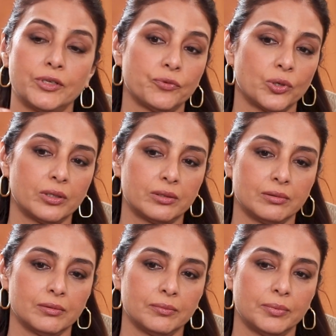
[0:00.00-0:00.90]
Even for,
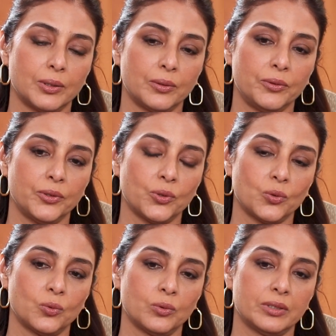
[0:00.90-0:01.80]
you know,
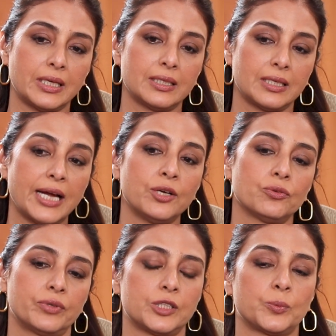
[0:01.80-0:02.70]
that kind
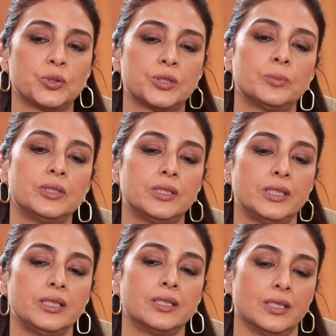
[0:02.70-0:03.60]
of
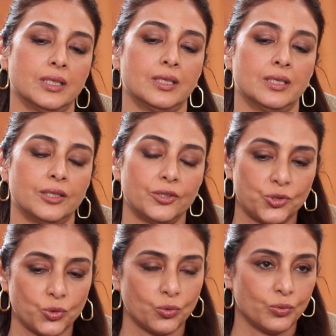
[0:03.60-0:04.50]
responsibility
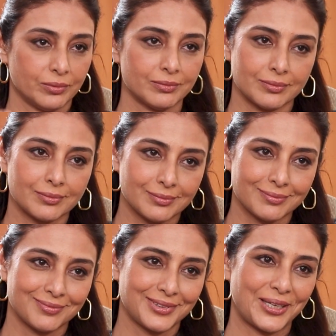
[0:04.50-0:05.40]
to,
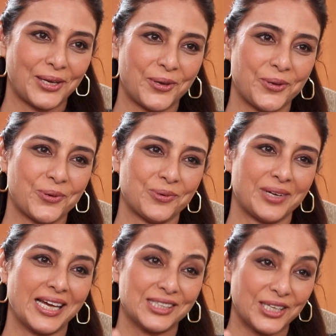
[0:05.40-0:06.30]
you know,
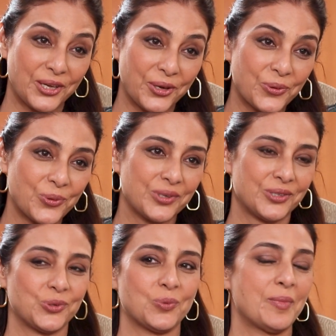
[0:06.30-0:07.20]
execute,
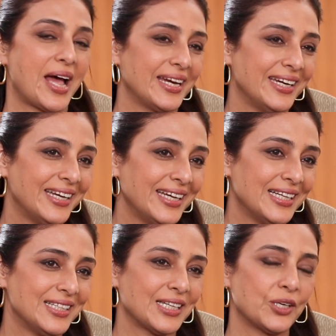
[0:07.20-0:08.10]
to
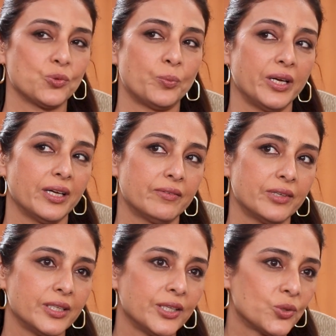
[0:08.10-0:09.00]
manage and to bring
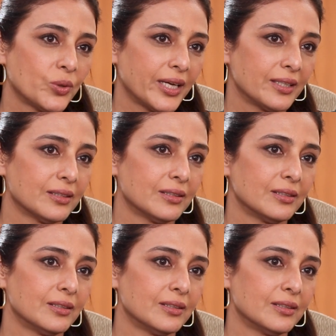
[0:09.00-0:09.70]
everything together.